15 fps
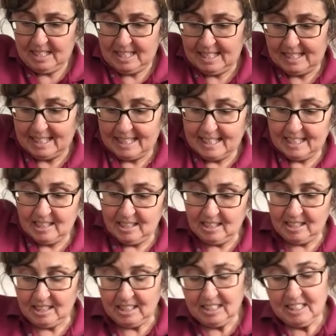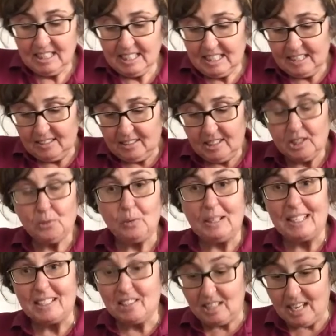Again, cut this one
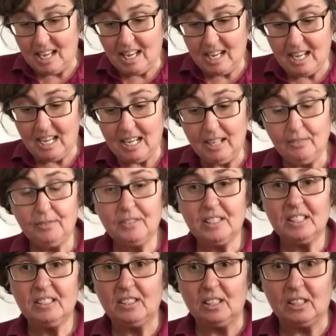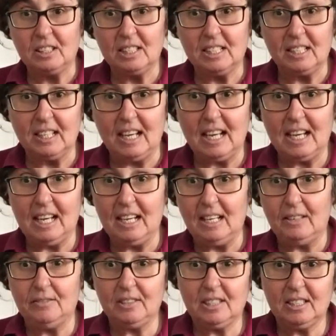into halves. You can see the
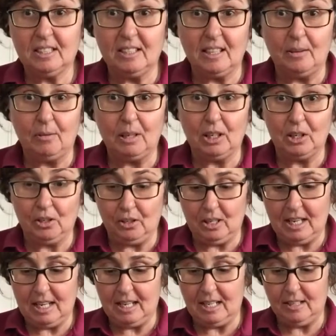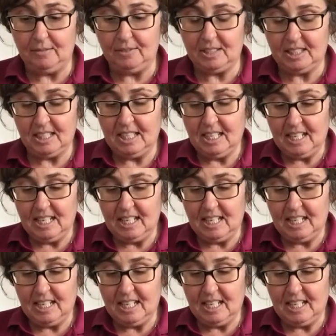halves. There we go, halves.